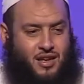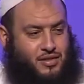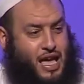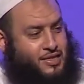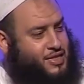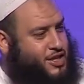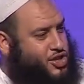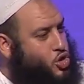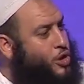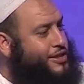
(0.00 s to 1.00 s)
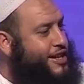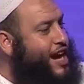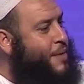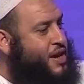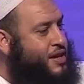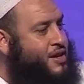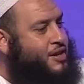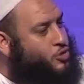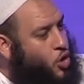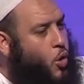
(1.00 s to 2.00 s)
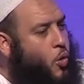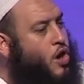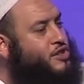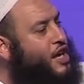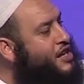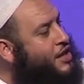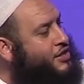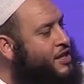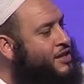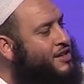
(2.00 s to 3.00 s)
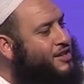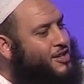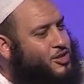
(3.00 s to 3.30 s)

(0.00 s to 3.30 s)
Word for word: death is shortly coming, no water, nothing.